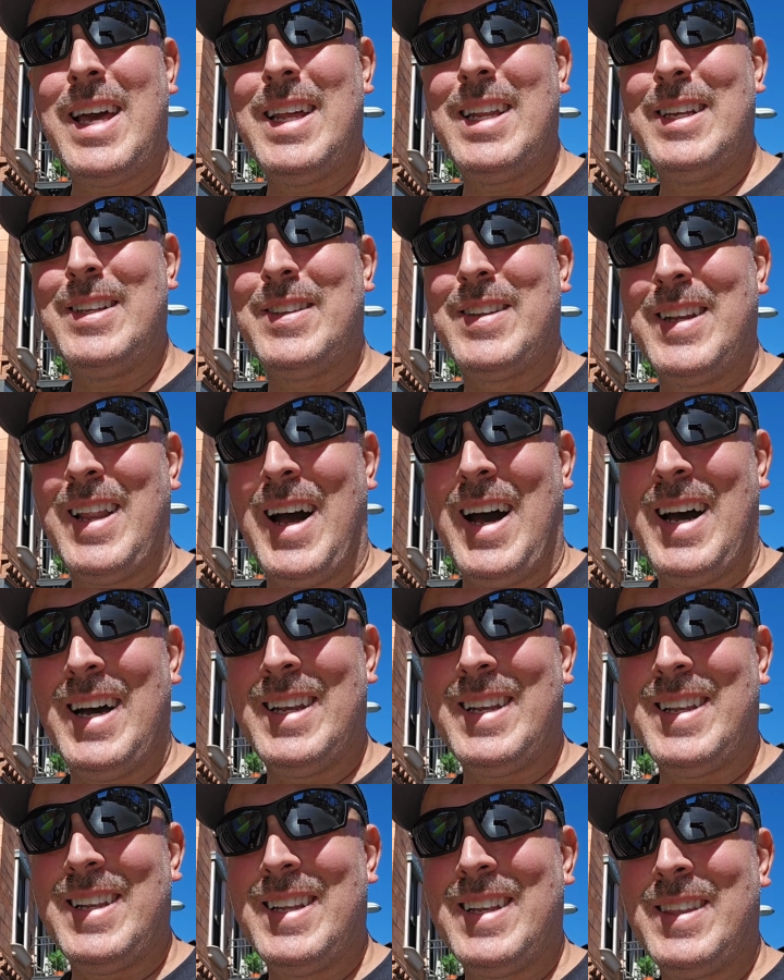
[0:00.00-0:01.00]
that is
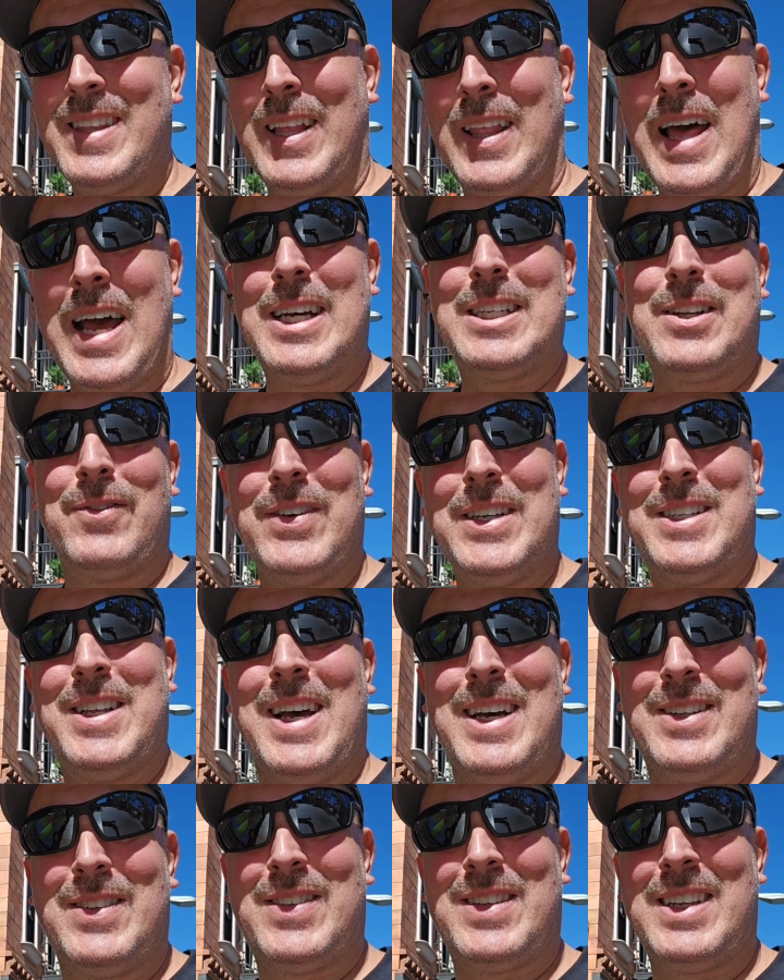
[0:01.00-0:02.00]
not The Last of Us
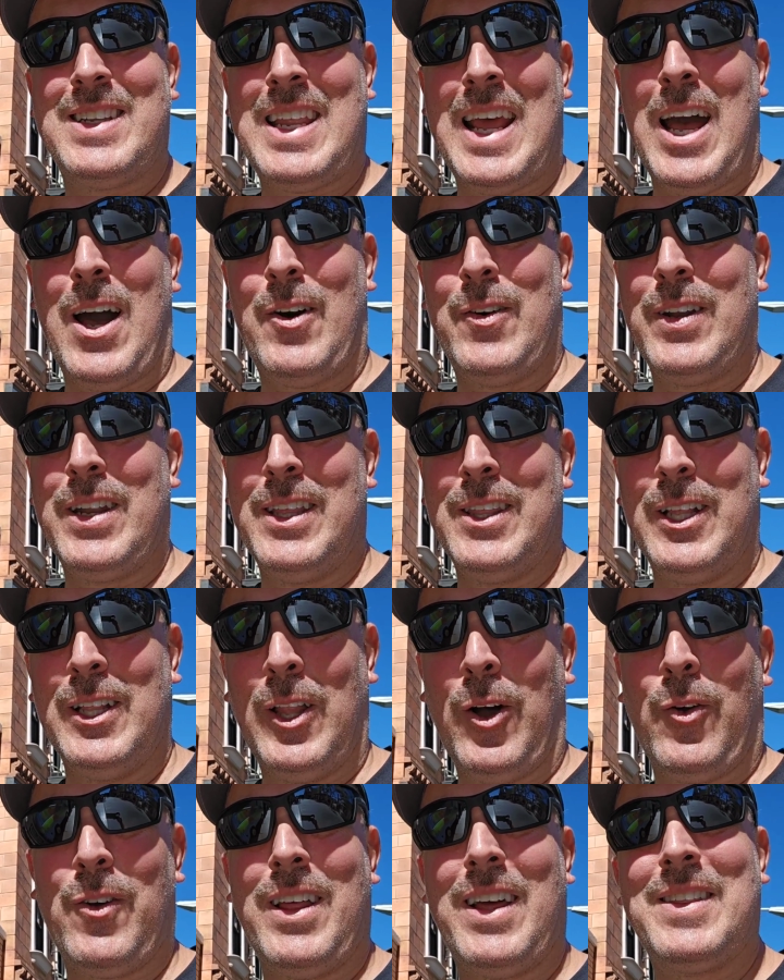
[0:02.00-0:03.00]
that's down in the
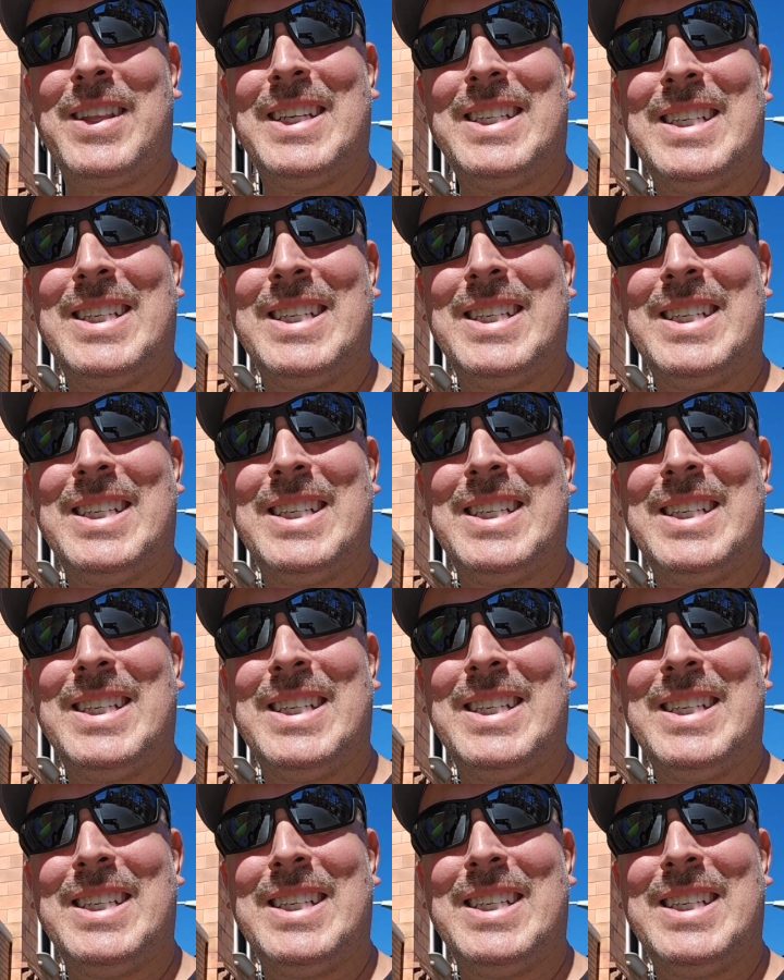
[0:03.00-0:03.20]
lower left.